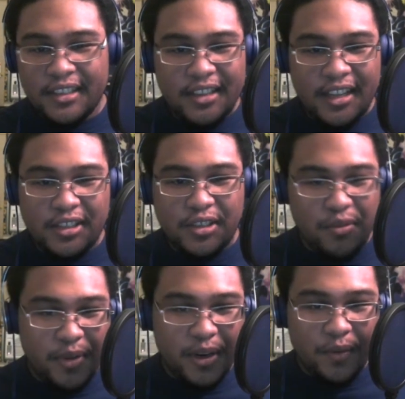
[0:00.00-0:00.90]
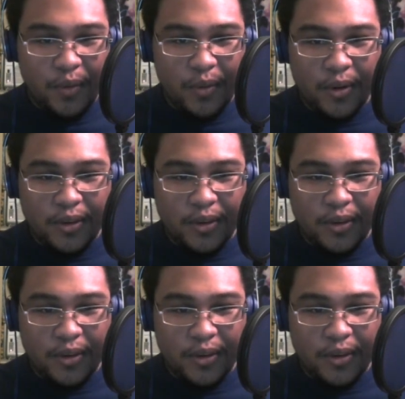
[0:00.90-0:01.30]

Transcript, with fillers: That's too big of a word.